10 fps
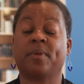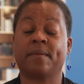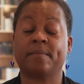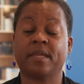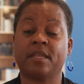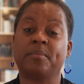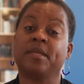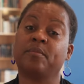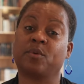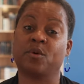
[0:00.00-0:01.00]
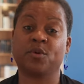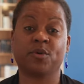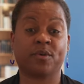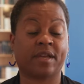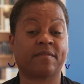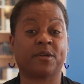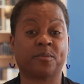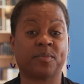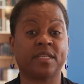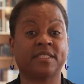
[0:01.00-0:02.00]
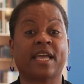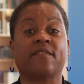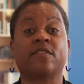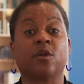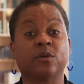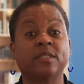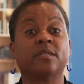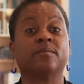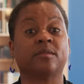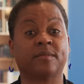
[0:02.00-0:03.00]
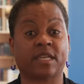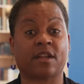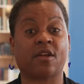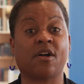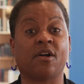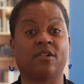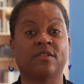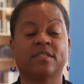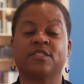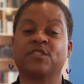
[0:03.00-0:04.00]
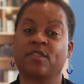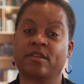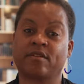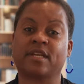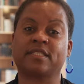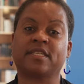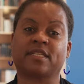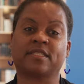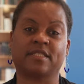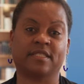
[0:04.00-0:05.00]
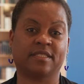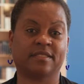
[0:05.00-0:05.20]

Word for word: But many people who have herpes have no symptoms at all, so they're not tested.